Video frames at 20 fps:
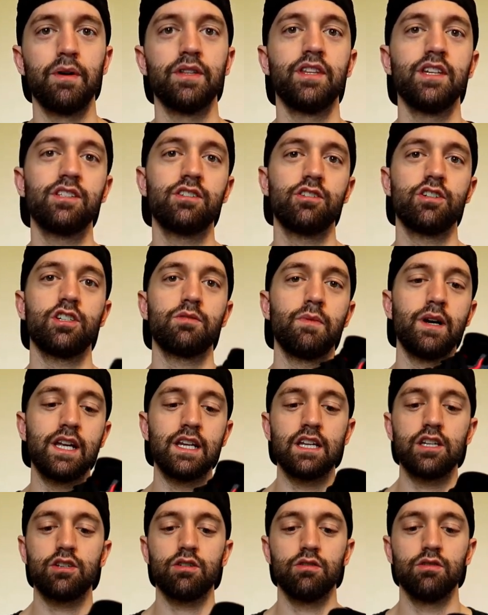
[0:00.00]
but these are just my
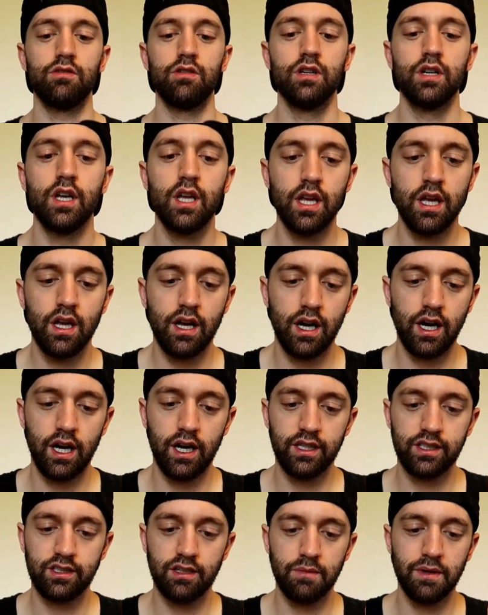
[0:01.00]
initial,
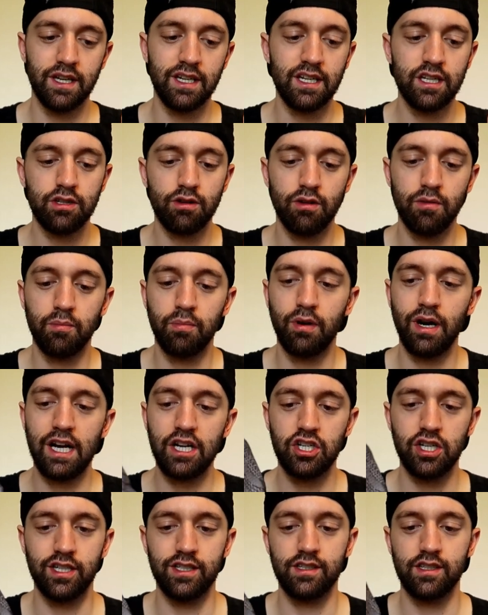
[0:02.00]
it's gonna be initial
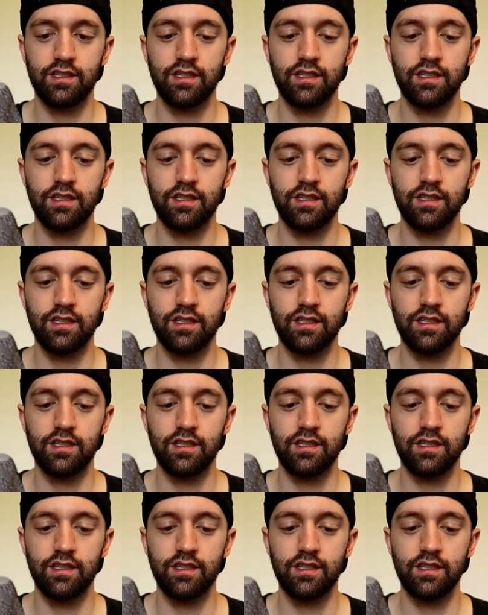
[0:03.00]
impressions.